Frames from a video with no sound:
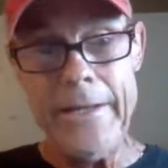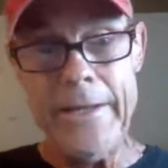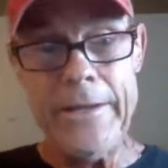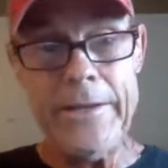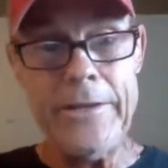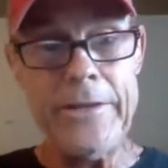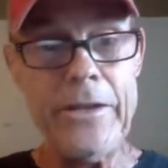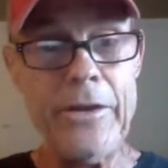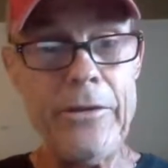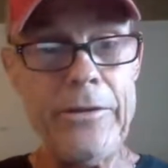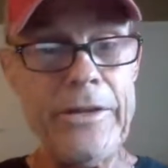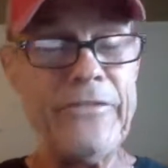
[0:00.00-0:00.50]

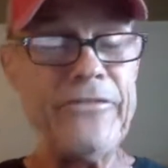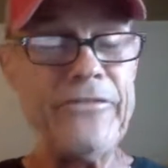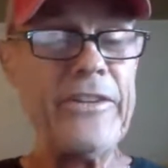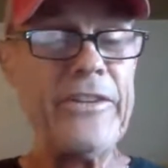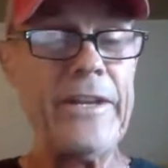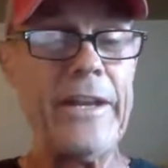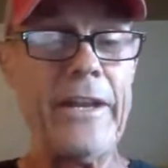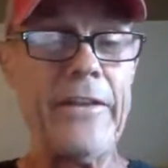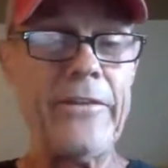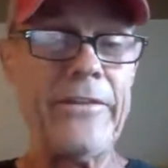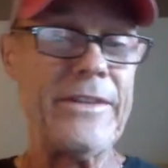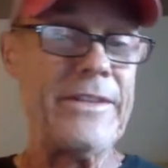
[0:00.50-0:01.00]

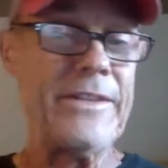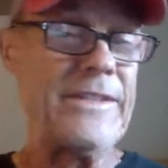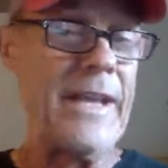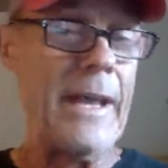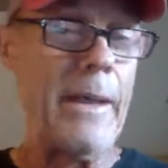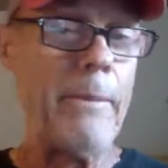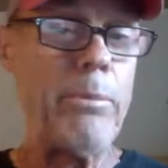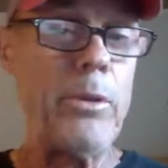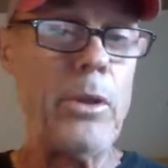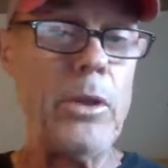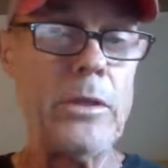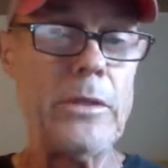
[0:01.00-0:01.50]
infidel in the
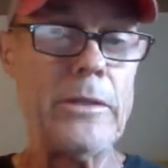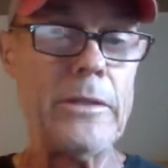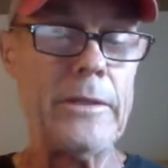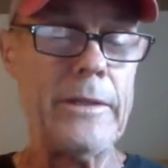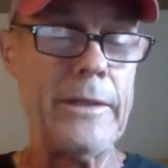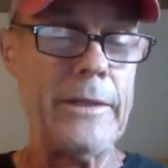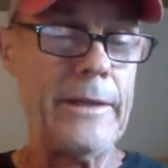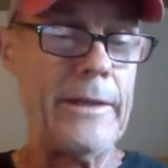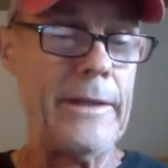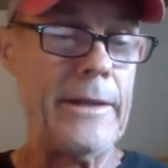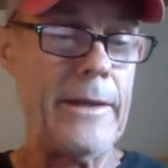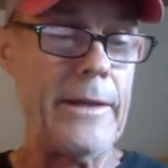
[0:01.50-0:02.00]
temple.
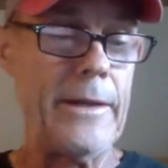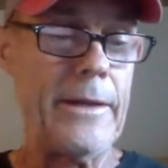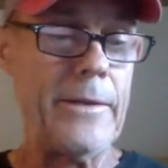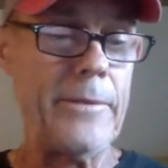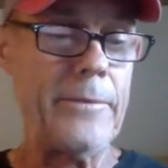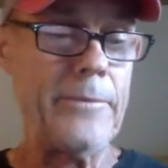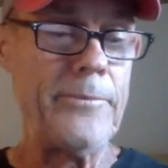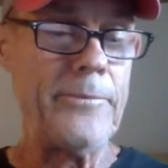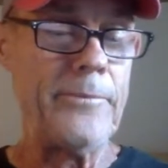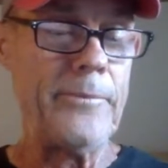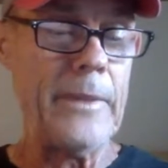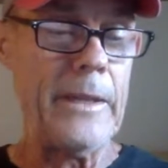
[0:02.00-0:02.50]

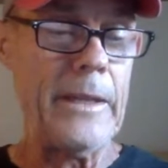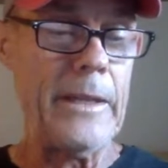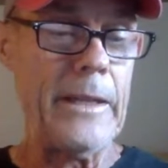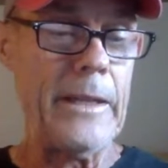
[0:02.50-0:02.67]
I